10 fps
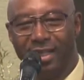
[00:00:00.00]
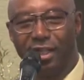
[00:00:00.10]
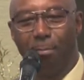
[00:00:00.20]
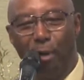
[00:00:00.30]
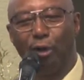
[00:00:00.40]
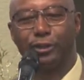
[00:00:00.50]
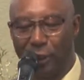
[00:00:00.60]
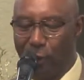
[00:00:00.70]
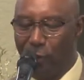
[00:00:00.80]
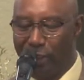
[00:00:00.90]
the most
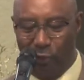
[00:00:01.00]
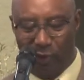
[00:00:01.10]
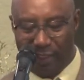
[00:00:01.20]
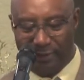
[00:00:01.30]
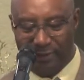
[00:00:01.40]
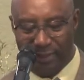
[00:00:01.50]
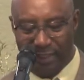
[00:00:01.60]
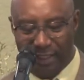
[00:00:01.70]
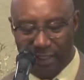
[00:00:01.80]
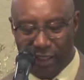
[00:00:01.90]
holy one.
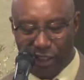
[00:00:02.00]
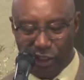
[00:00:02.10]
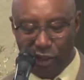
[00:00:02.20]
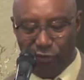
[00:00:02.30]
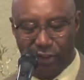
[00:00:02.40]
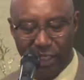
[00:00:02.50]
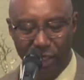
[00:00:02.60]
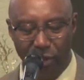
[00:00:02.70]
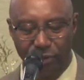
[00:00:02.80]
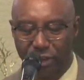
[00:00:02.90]
You've
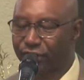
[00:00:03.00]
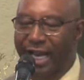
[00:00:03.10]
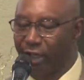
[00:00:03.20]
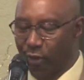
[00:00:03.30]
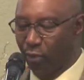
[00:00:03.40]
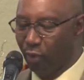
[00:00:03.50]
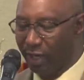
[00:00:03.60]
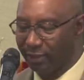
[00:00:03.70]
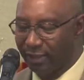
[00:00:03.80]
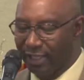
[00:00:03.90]
killed the sacred
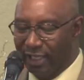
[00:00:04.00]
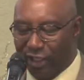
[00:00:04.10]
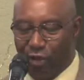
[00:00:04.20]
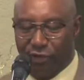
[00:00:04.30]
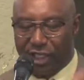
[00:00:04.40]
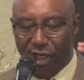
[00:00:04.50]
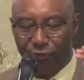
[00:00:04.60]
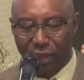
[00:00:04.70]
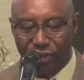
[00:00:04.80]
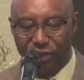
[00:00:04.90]
one. You've
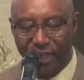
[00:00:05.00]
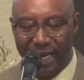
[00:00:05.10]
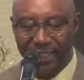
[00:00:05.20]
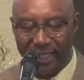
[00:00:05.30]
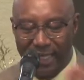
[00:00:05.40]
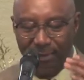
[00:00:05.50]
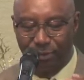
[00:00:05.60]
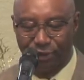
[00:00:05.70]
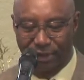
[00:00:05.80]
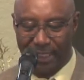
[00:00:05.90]
killed the saint
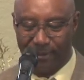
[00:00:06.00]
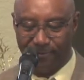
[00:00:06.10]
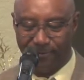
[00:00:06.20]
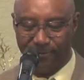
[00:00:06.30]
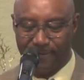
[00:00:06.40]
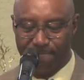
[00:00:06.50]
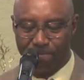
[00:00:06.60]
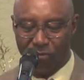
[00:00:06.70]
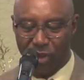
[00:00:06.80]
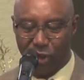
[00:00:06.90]
himself.
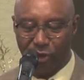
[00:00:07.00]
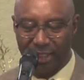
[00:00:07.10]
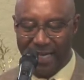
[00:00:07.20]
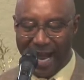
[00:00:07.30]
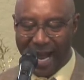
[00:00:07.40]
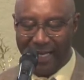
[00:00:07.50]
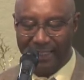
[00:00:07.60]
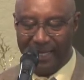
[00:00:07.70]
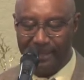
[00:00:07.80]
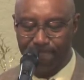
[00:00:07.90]
You denied
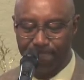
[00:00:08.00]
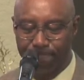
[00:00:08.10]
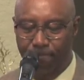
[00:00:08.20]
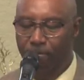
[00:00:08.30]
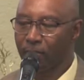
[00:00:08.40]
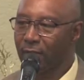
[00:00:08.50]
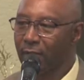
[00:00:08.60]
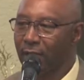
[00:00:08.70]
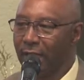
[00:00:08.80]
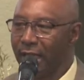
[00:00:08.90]
him.
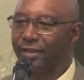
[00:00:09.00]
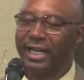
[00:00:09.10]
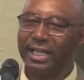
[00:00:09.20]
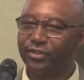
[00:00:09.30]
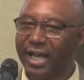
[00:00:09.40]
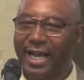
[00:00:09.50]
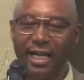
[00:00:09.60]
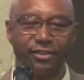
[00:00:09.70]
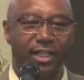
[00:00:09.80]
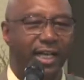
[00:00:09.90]
And then he
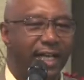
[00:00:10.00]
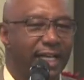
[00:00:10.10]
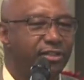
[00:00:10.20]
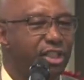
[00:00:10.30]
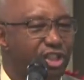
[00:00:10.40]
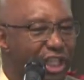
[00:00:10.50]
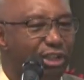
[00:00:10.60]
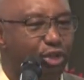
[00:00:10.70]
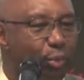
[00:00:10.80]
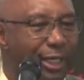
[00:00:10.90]
says, He's the
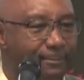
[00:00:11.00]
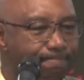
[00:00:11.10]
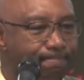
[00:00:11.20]
just one,